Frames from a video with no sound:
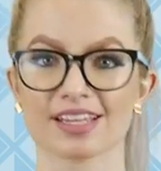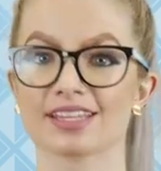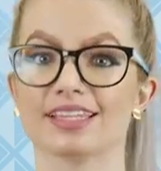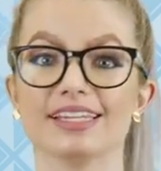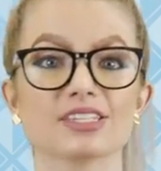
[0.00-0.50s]

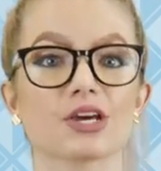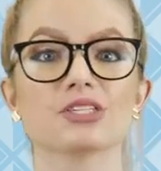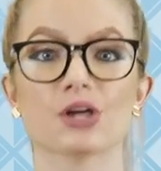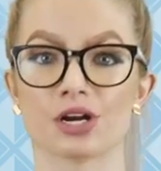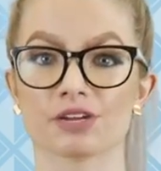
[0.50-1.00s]
The list goes
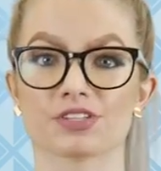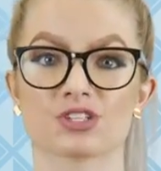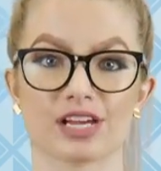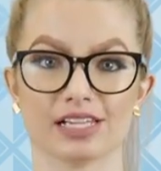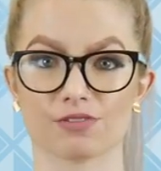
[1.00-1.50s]
on of
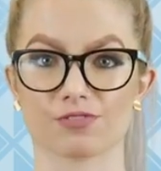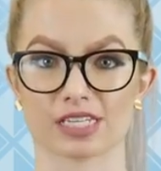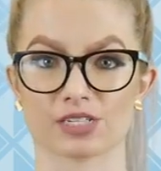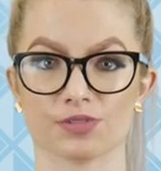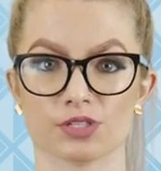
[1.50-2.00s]
Australian
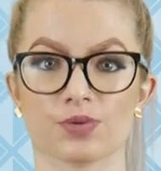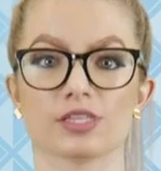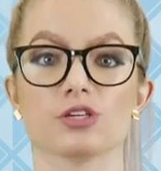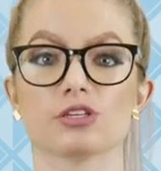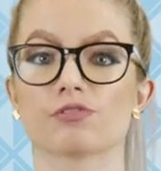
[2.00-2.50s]
festivals where the
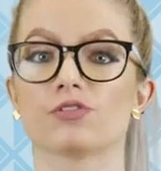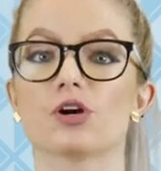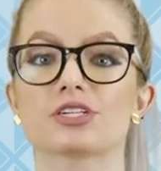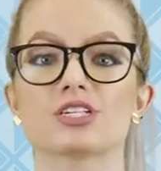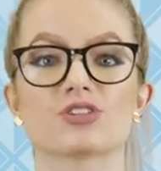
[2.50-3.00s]
youth
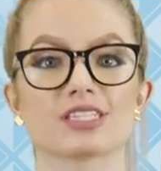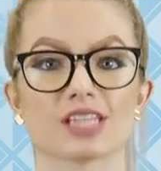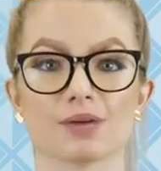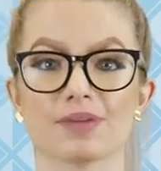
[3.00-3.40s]
flock to dress up